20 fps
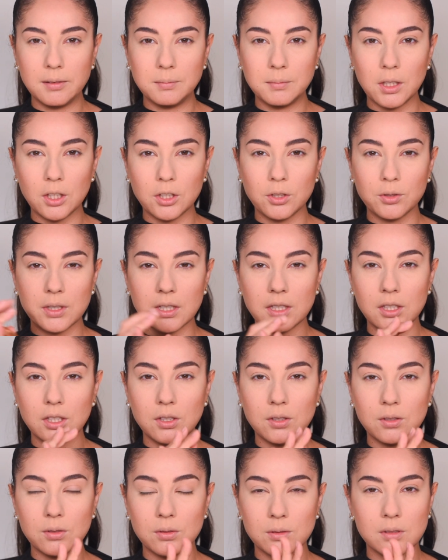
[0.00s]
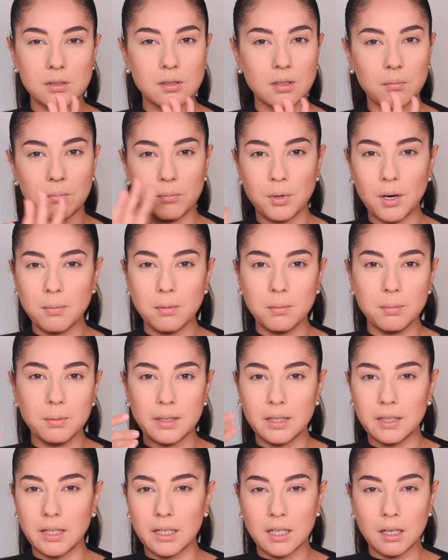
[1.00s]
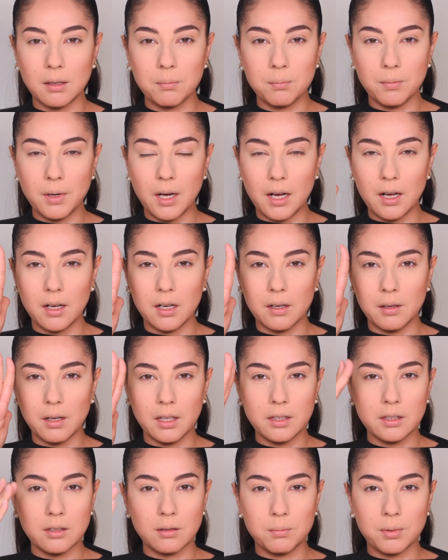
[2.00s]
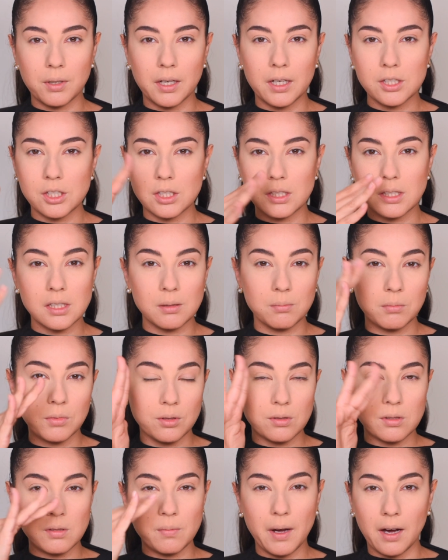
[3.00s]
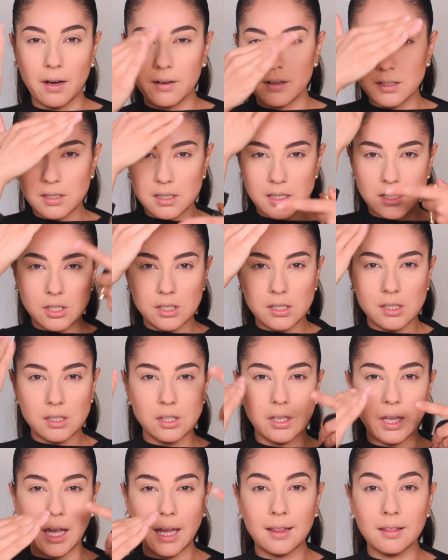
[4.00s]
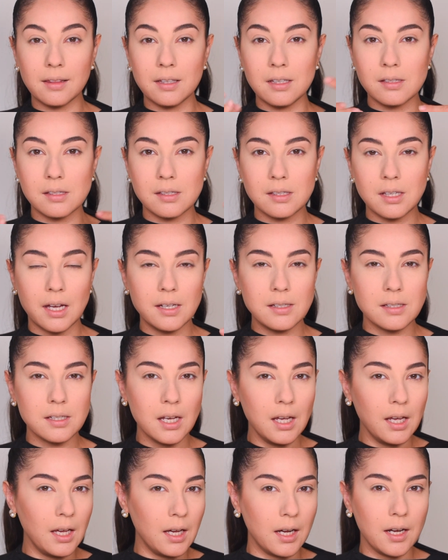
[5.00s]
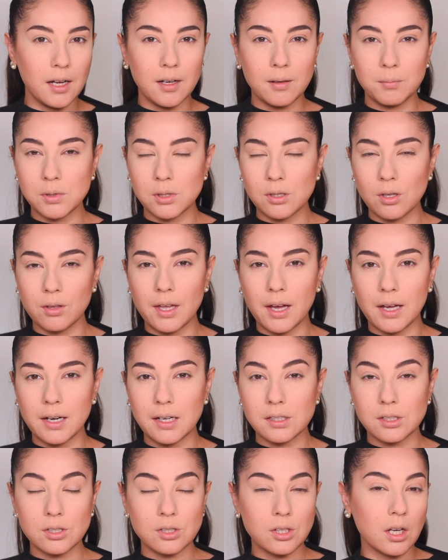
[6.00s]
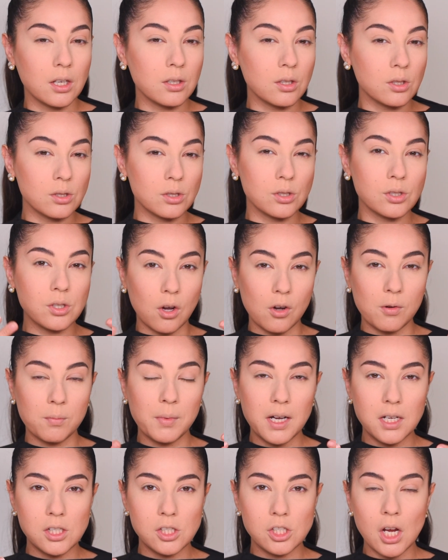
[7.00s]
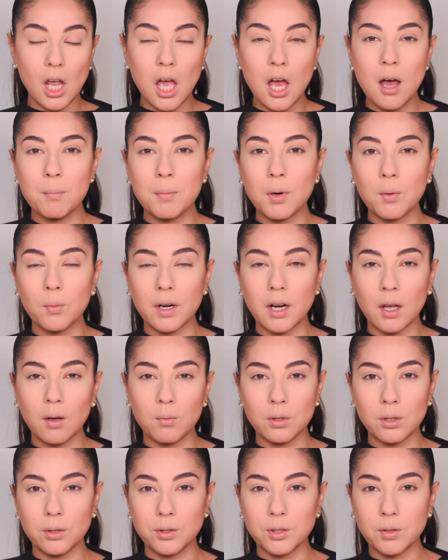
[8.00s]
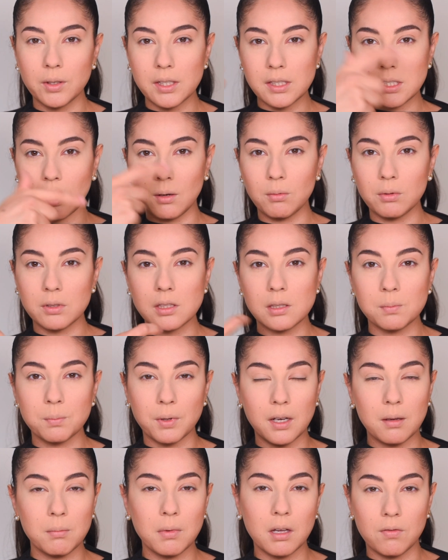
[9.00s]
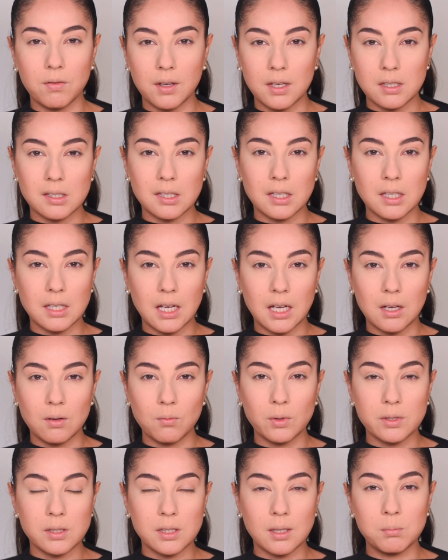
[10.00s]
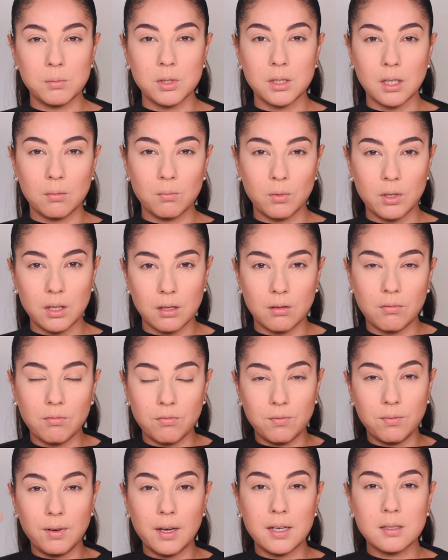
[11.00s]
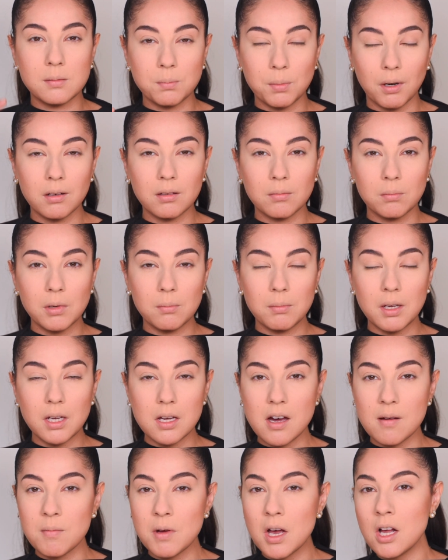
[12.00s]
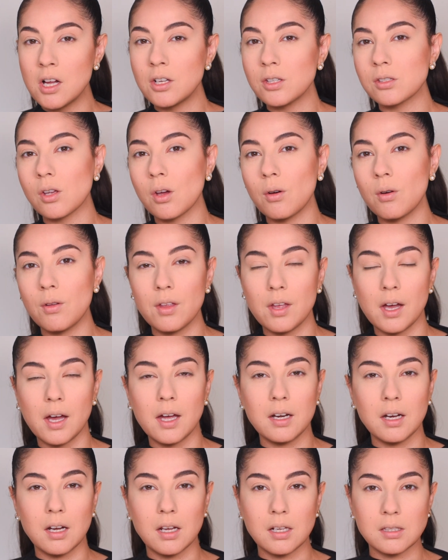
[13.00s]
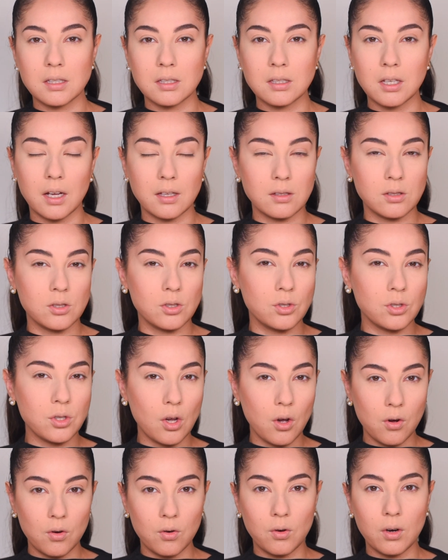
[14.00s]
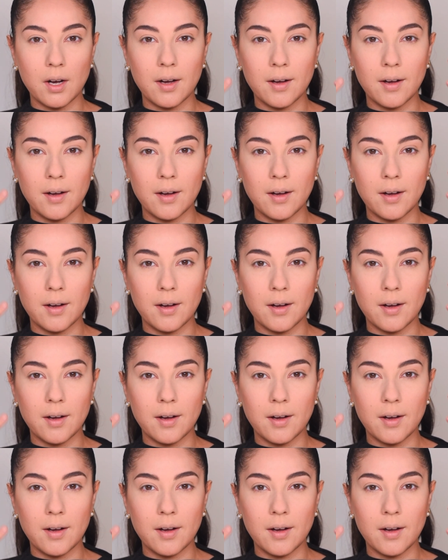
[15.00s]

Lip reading: You can use probably like a little brush and some loose powder to just lightly set, so that it's not so much. But what I will do is I will spray my face again once I'm done with the face part of my makeup so that it's not so